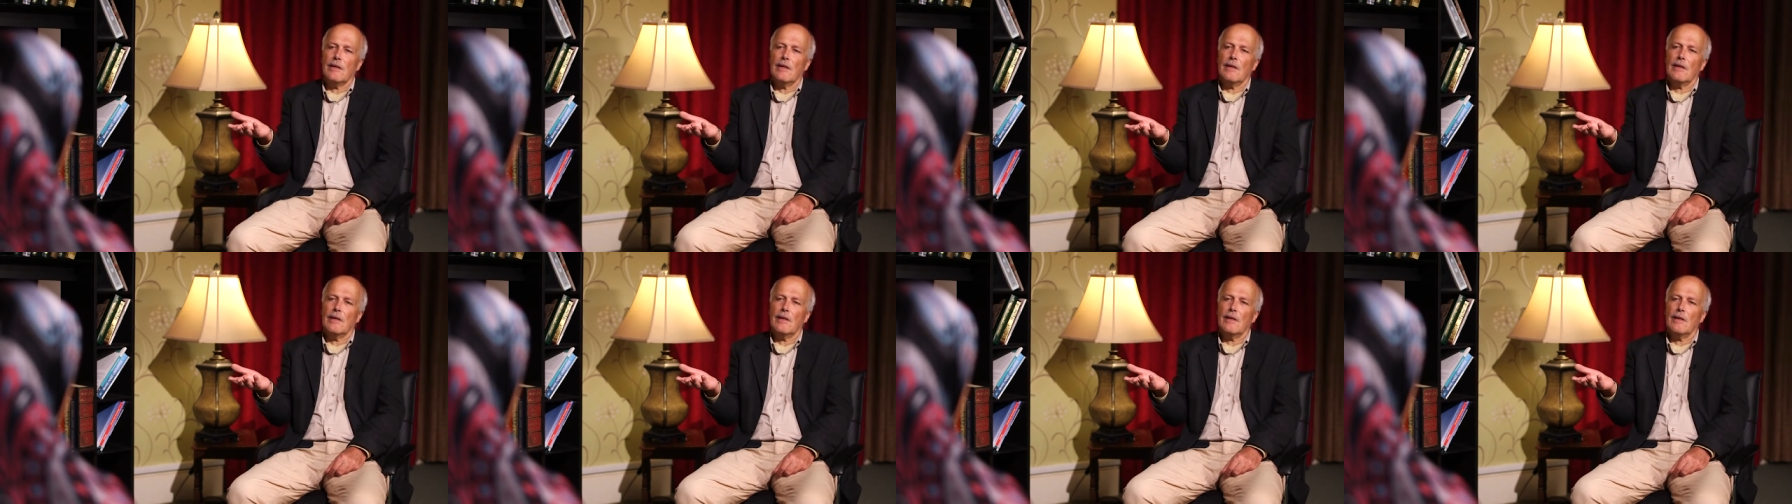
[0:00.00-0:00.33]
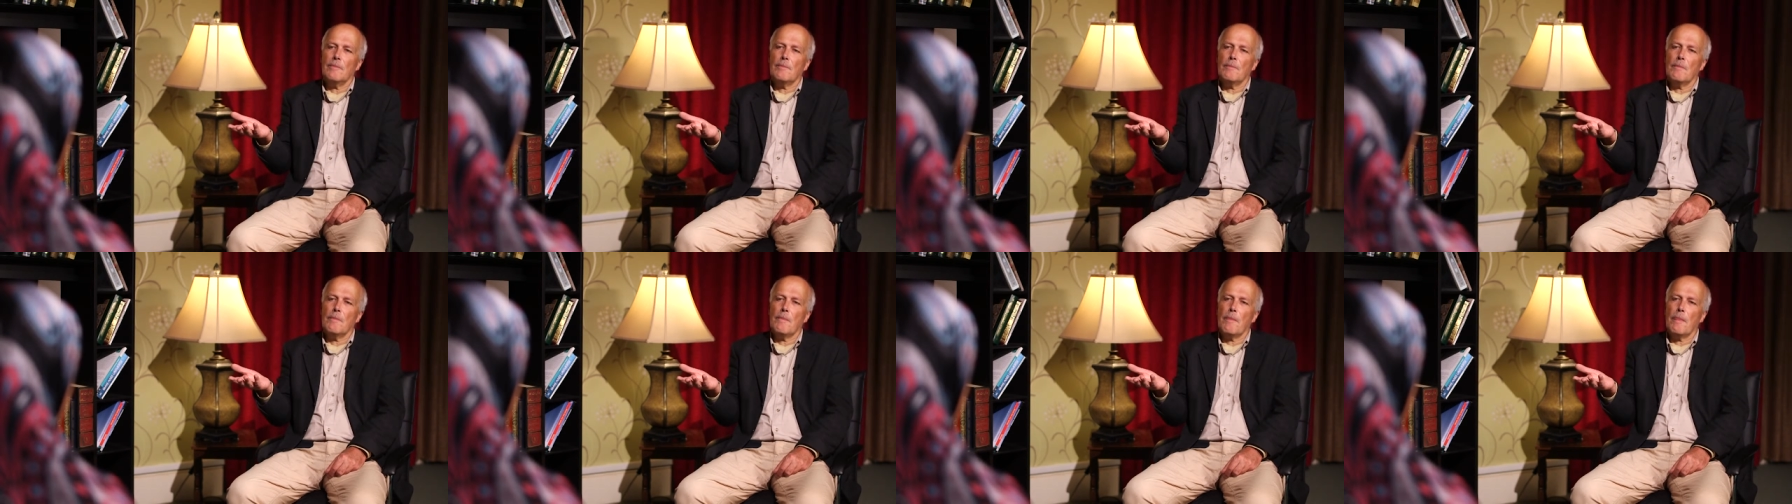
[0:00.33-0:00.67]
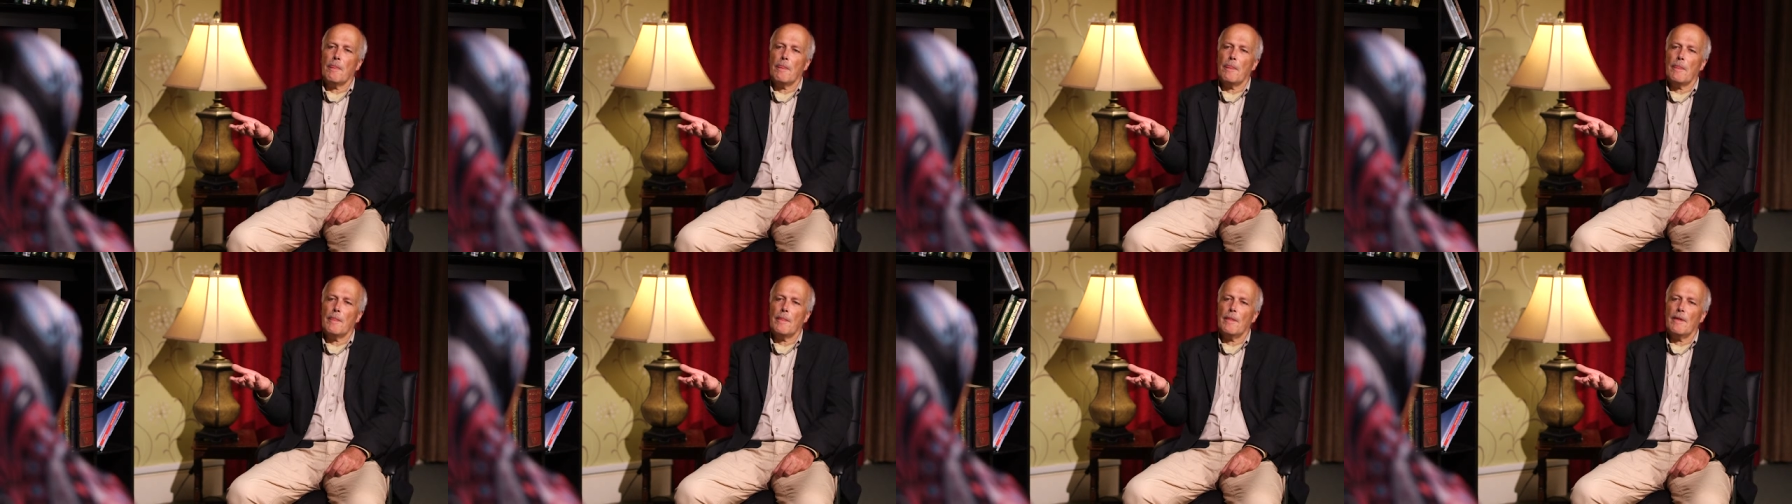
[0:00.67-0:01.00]

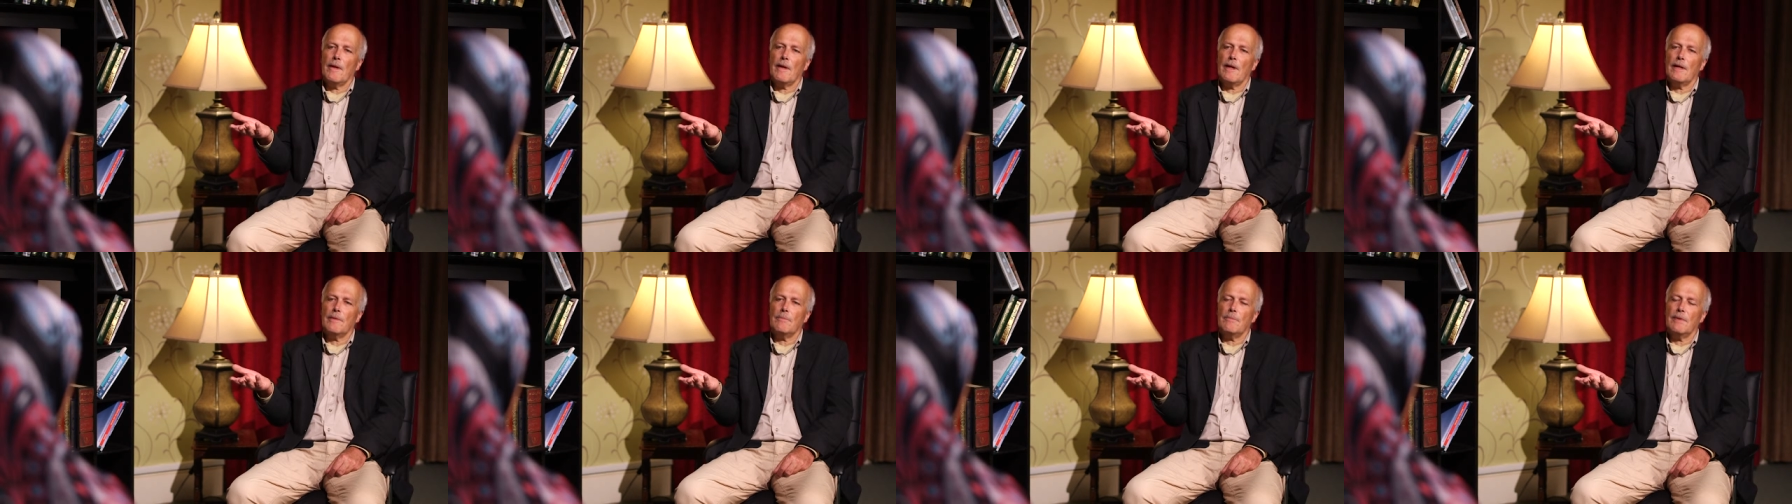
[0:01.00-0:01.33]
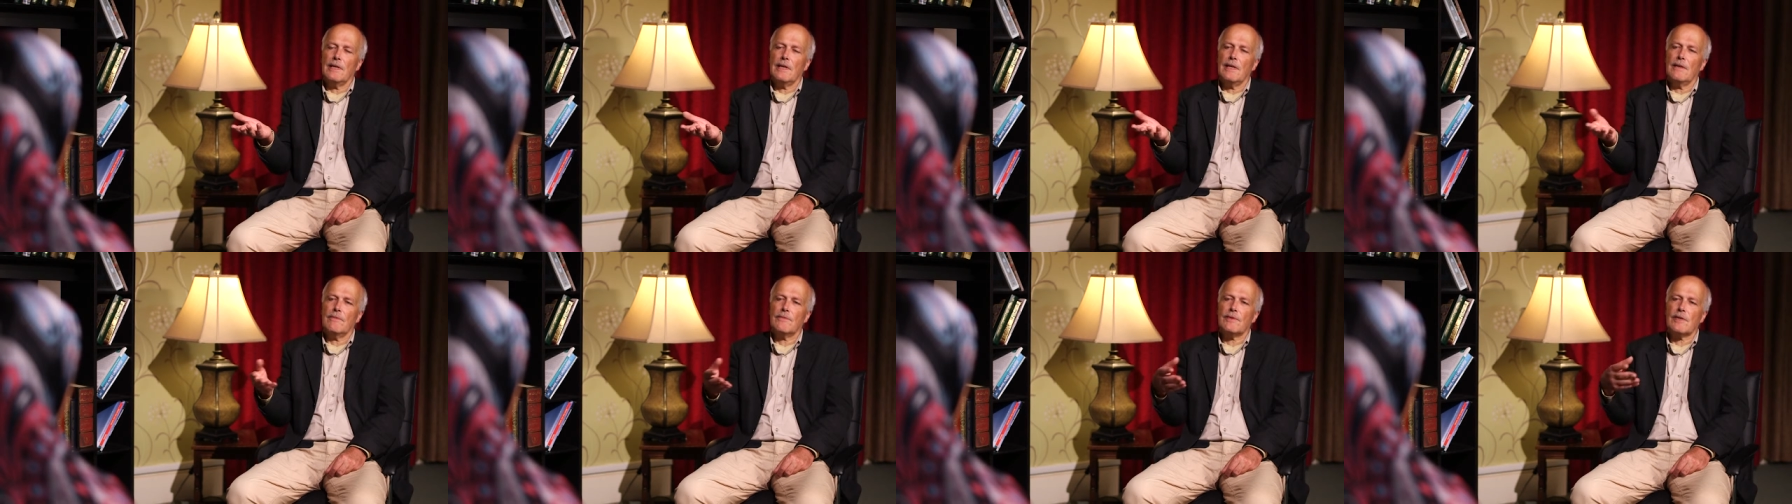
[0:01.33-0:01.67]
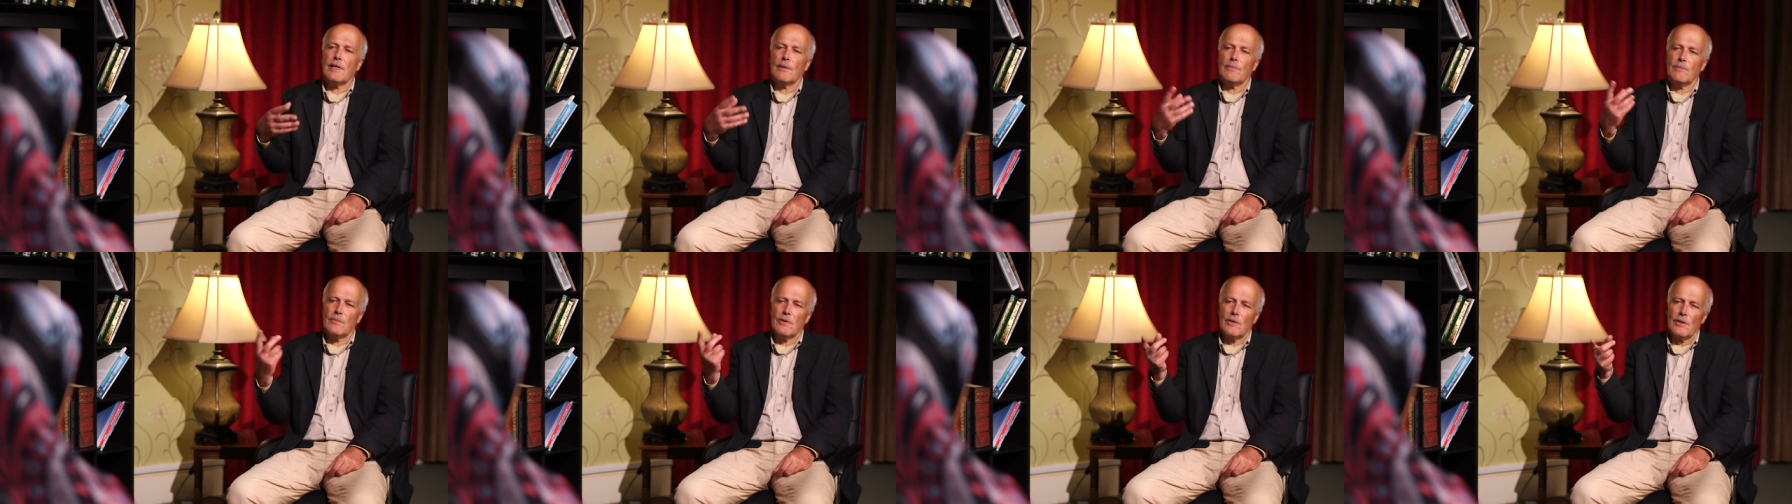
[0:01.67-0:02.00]
I believe
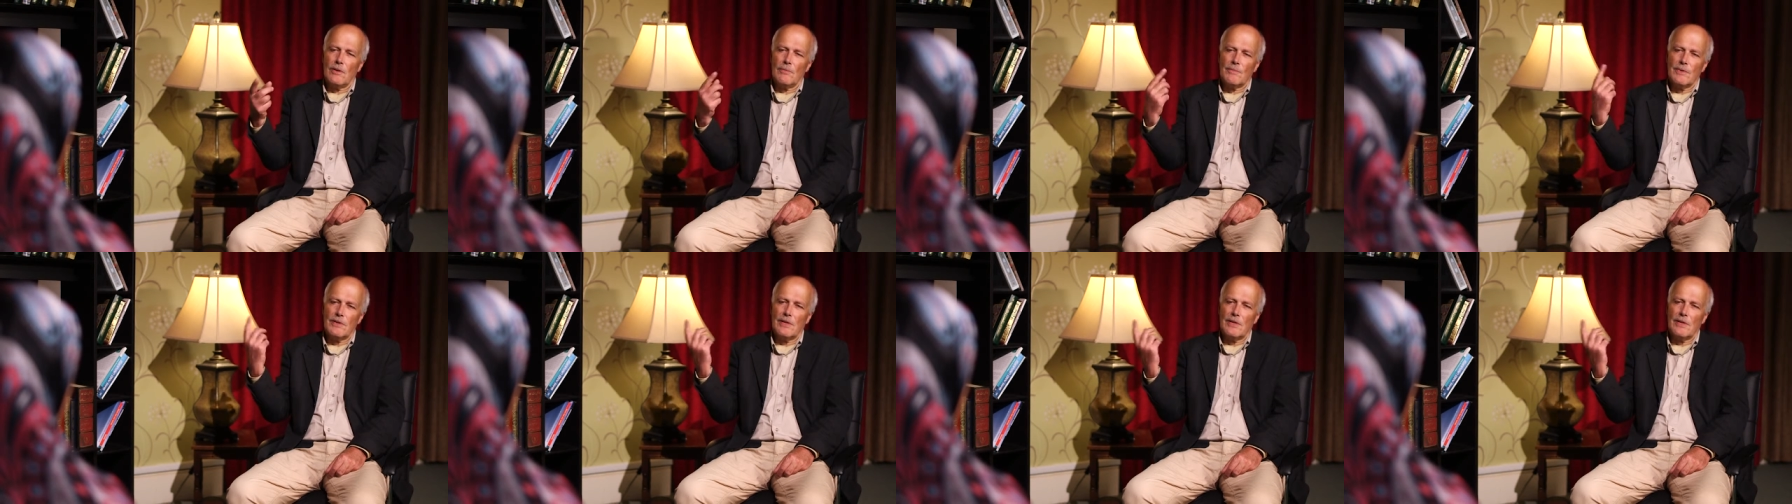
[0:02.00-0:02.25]
some top